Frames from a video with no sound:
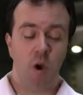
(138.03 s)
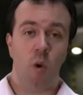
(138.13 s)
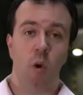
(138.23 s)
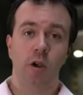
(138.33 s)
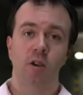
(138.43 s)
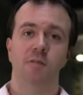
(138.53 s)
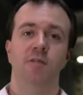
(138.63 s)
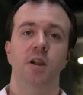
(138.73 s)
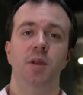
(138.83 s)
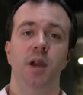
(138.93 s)
or you can
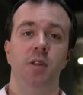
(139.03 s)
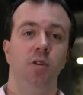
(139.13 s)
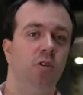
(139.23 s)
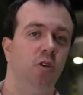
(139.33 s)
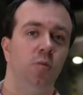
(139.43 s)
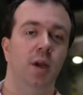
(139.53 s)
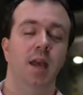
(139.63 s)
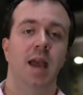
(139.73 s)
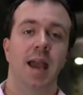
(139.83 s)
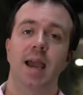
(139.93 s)
find me on YouTube
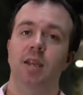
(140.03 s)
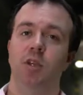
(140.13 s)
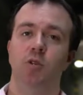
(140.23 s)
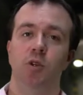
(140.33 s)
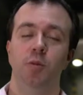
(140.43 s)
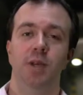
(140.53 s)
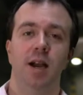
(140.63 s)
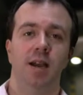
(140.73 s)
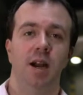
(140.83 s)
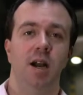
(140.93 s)
at
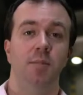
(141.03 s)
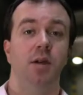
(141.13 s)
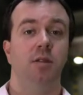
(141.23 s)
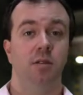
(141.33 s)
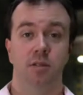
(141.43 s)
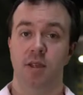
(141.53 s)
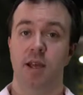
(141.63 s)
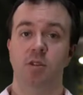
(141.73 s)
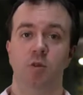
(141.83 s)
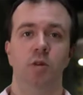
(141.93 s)

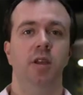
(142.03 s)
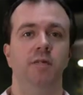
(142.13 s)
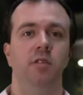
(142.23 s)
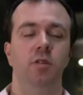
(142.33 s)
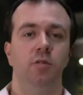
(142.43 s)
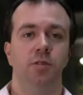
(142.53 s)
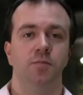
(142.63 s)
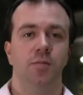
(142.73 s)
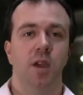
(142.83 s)
youtube.com/North Haven News.